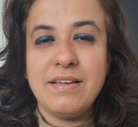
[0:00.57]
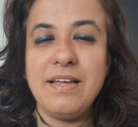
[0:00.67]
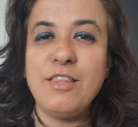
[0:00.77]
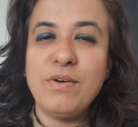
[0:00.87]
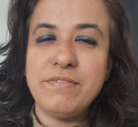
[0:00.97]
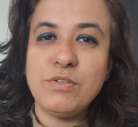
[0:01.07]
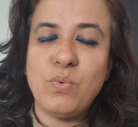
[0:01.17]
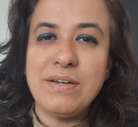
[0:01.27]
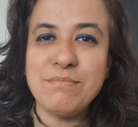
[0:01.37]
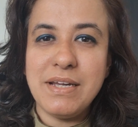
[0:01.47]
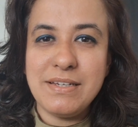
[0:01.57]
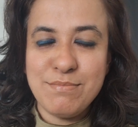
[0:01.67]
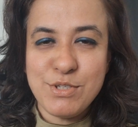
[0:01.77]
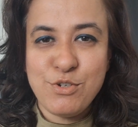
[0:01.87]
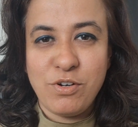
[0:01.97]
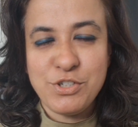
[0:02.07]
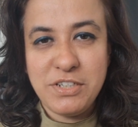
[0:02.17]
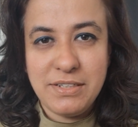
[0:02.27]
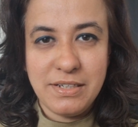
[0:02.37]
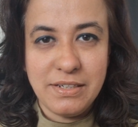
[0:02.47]
Hello everyone, my name is
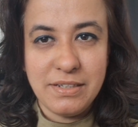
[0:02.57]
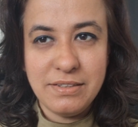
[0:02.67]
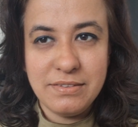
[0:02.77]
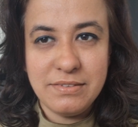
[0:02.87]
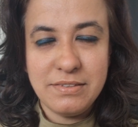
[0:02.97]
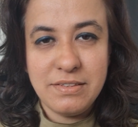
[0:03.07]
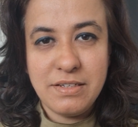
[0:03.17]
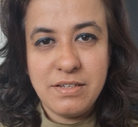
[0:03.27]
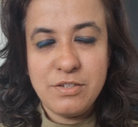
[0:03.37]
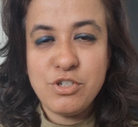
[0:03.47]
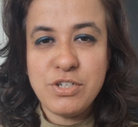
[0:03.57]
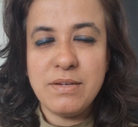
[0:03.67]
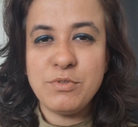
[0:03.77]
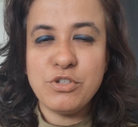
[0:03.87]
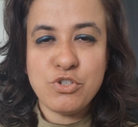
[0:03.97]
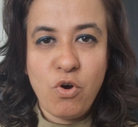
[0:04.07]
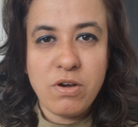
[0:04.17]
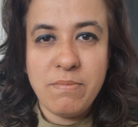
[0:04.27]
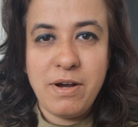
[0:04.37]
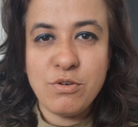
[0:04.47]
Roshni Khanna. Today I'm going to talk
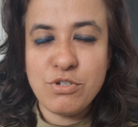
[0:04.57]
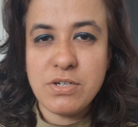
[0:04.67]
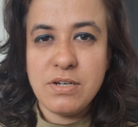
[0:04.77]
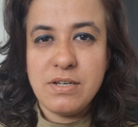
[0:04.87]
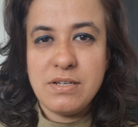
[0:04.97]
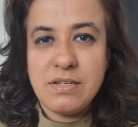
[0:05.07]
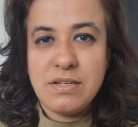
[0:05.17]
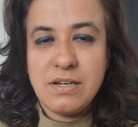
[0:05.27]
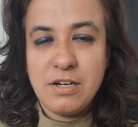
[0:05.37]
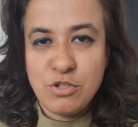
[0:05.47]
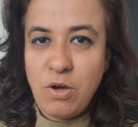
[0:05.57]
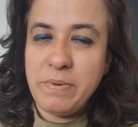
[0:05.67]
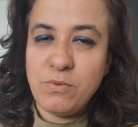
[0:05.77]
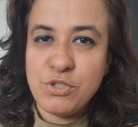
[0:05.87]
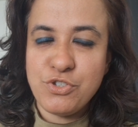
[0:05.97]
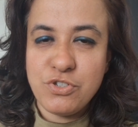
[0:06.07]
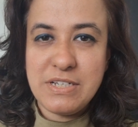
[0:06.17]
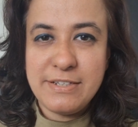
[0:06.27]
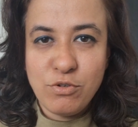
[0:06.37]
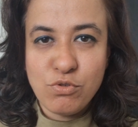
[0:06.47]
about a topic which is
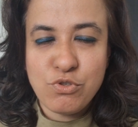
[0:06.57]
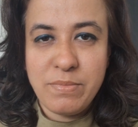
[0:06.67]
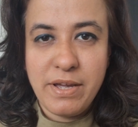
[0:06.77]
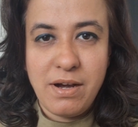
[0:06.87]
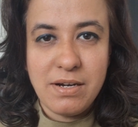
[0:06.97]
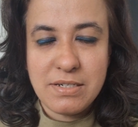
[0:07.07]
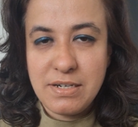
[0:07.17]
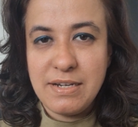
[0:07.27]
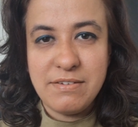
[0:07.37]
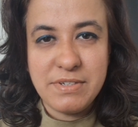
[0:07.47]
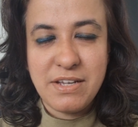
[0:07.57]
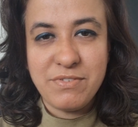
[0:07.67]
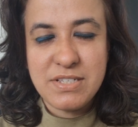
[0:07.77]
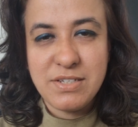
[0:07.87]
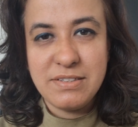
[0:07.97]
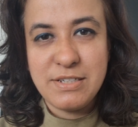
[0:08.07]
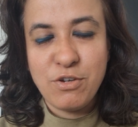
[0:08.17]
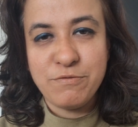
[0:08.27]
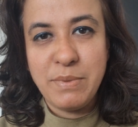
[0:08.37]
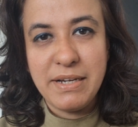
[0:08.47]
really close to my heart and I live it every single day
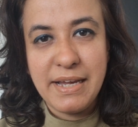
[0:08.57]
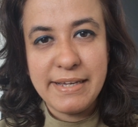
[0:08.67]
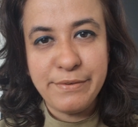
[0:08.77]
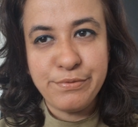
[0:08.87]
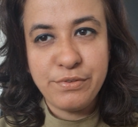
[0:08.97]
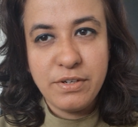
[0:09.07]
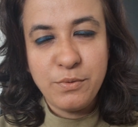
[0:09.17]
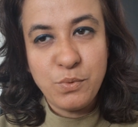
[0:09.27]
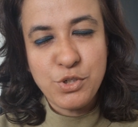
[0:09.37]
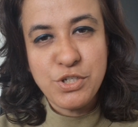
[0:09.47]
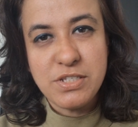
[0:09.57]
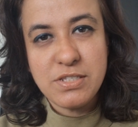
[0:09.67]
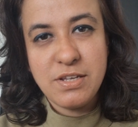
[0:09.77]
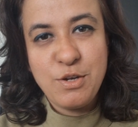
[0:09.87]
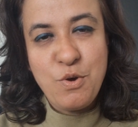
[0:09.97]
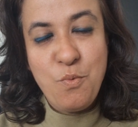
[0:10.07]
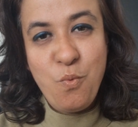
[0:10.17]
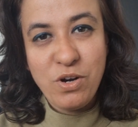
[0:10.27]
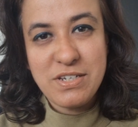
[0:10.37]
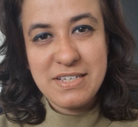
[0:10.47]
of my life, which is
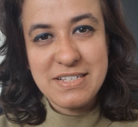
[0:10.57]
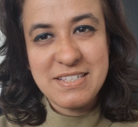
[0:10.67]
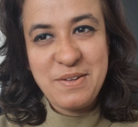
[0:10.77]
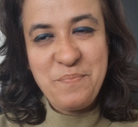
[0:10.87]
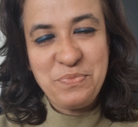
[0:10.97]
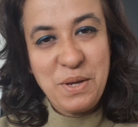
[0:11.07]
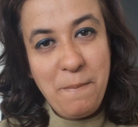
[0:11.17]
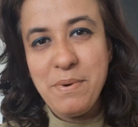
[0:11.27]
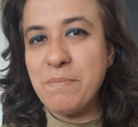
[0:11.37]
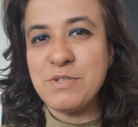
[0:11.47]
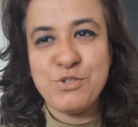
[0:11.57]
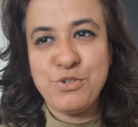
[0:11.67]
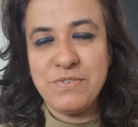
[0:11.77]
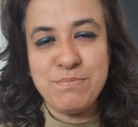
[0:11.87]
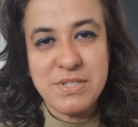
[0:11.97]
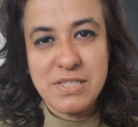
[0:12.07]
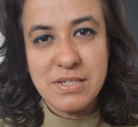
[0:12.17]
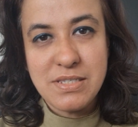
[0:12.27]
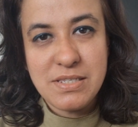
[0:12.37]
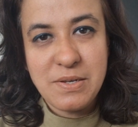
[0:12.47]
what is a purpose driven
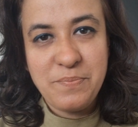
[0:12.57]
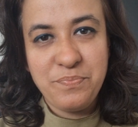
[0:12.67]
business?